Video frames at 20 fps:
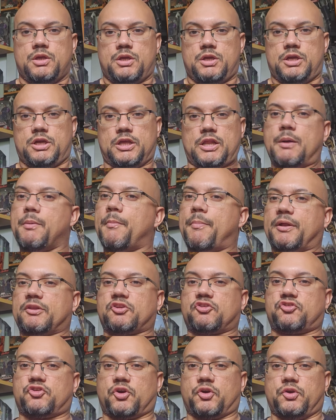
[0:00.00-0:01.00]
And I'm about to
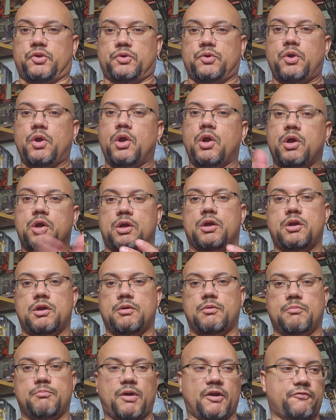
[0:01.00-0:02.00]
show you
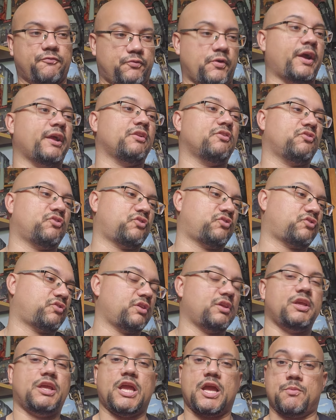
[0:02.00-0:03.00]
my friend's
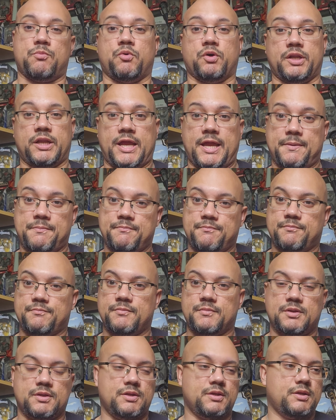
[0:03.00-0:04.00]
M1A.
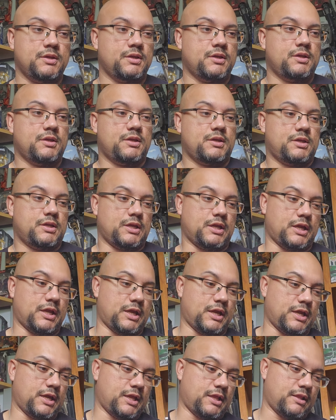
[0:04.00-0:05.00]

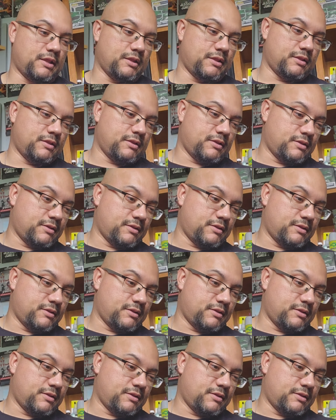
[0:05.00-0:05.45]
And